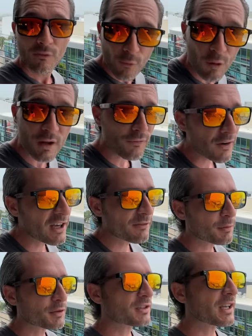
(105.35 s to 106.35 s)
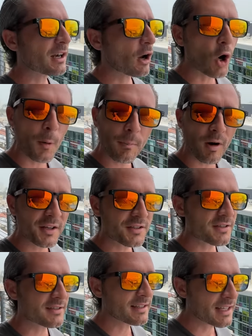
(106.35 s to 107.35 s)
45% home
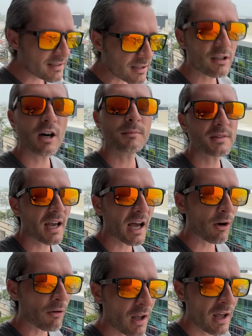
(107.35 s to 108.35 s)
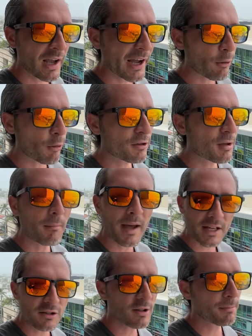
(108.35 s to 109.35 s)
prices need to come down in order to
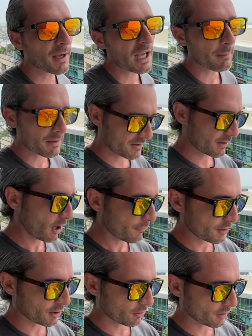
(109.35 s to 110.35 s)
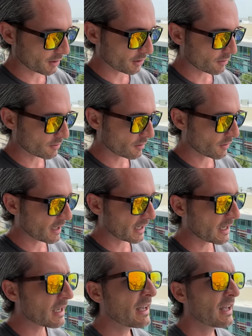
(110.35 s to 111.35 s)
match the payments of a year ago,
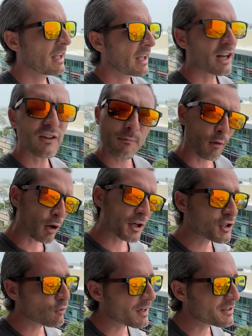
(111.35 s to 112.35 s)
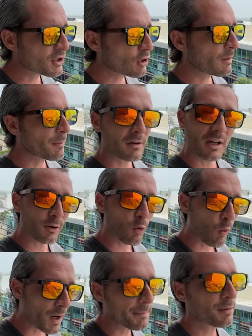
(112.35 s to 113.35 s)
okay? And if mortgage rates go up another
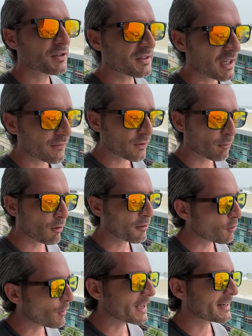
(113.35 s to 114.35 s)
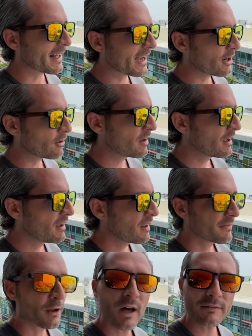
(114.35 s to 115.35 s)
1% from where they're at now,
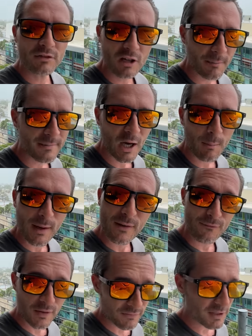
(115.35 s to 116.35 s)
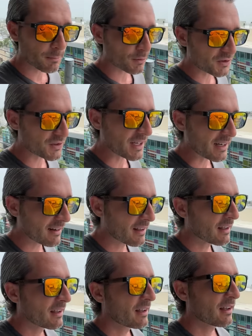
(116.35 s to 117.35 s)
they'll have to come down by 50%.
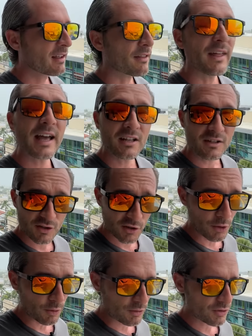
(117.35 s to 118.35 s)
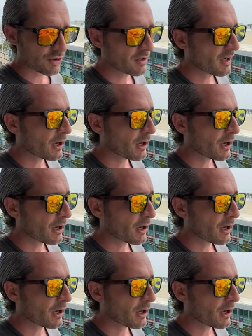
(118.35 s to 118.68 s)
That is huge.